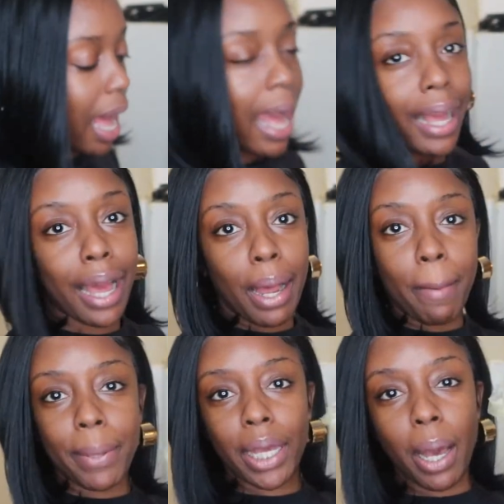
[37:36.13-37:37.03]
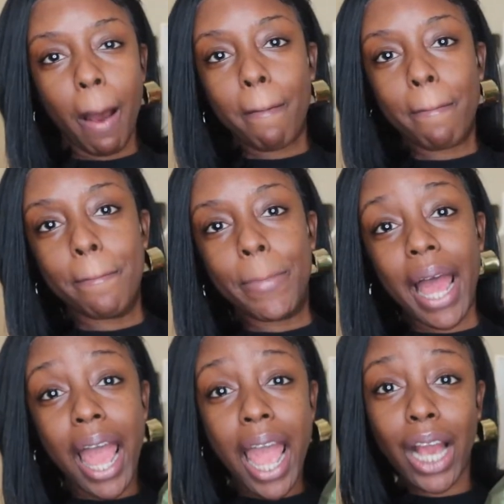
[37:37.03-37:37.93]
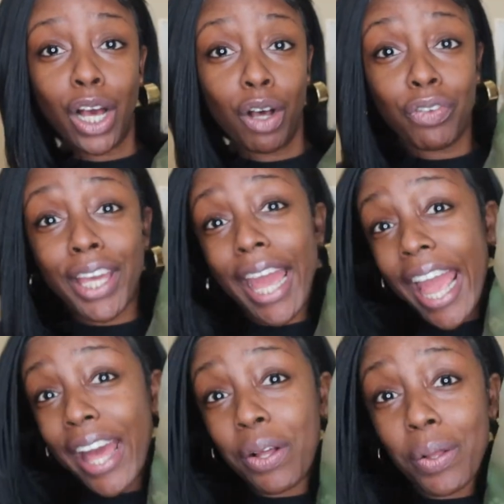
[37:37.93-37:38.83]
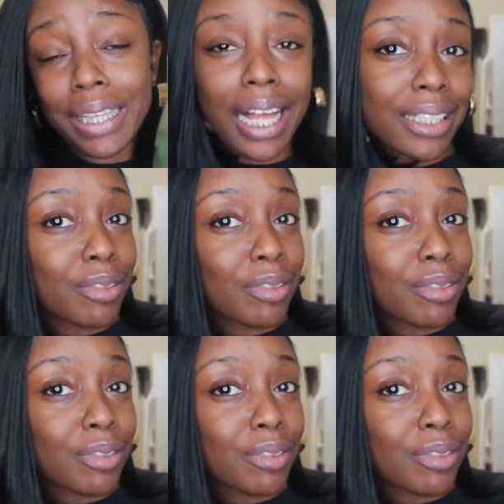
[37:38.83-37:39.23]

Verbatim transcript: i got a big bag of kale